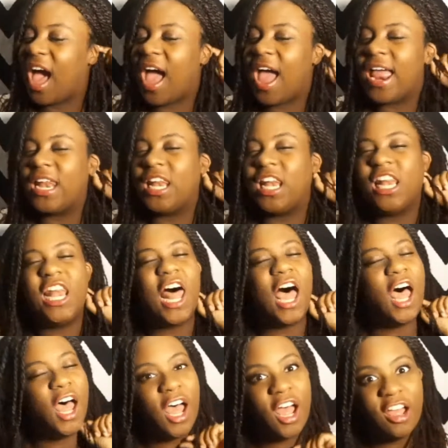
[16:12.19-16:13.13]
I
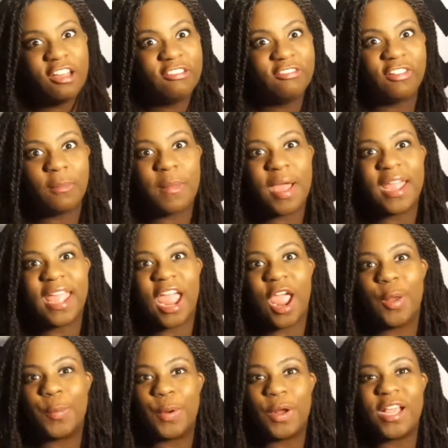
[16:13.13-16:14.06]
love my
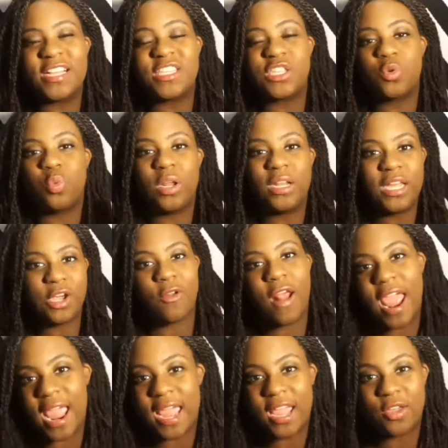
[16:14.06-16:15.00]
camera. It's really
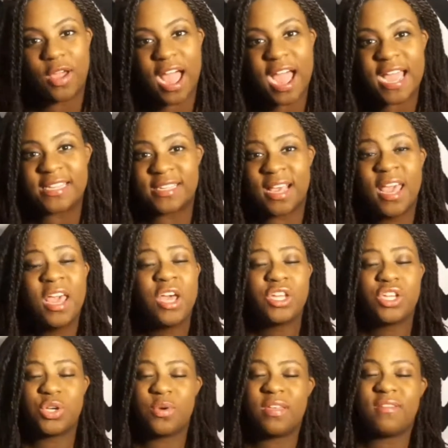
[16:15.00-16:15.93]
great, you guys,
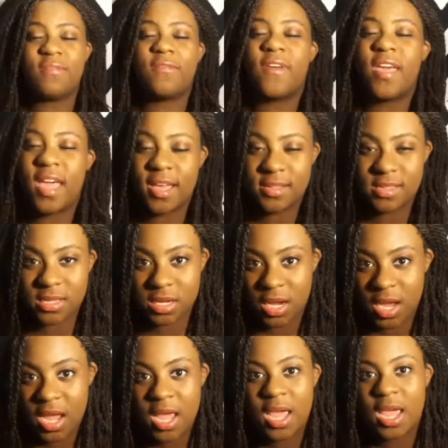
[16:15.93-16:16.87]
to invest
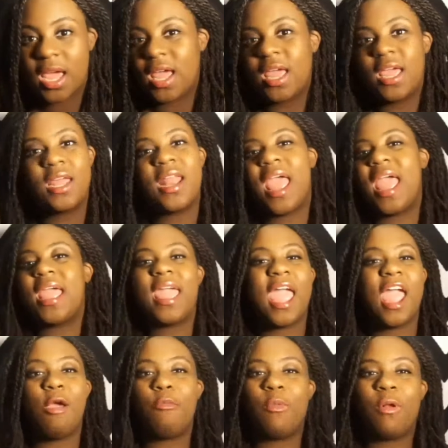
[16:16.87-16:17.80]
in a
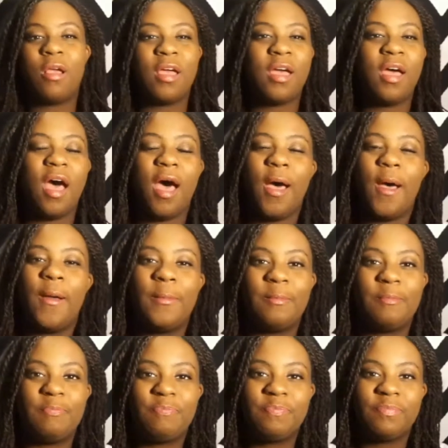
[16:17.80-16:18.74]
camera.
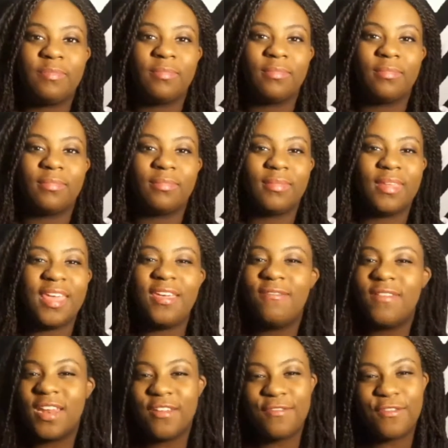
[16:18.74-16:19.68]

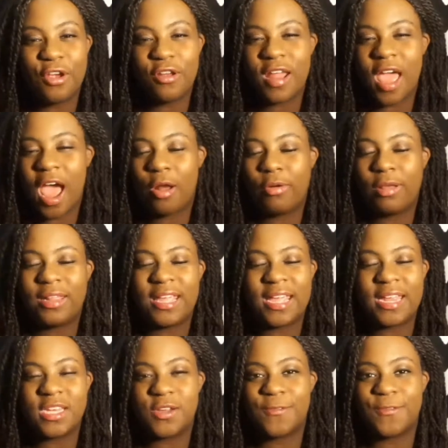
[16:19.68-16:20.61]
Even if you're not really
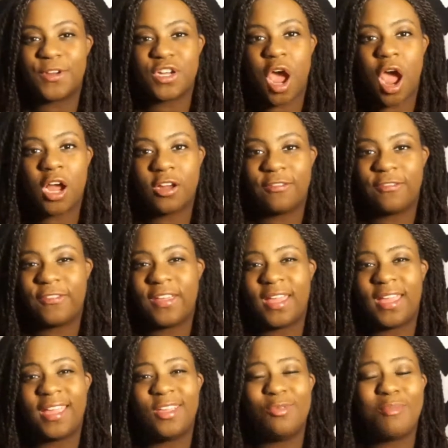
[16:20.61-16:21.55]
into
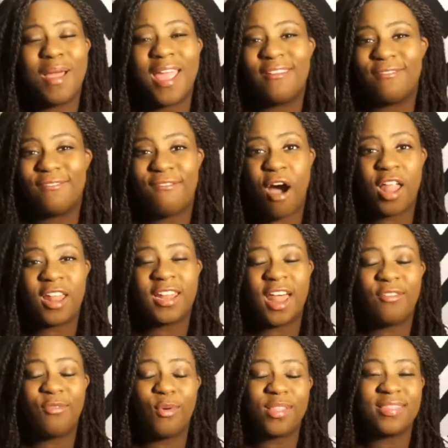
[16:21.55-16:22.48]
photography, you might fall in
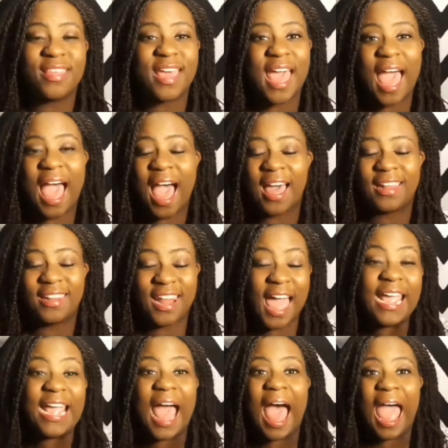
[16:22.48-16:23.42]
love with it
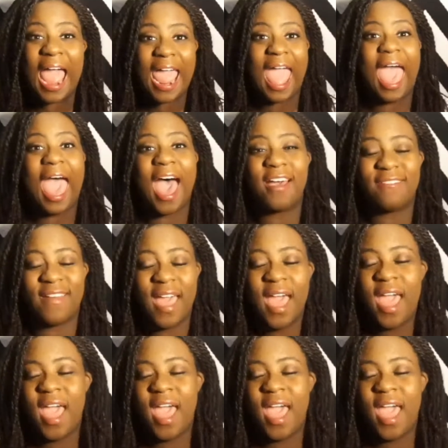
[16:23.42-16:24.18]
like I have.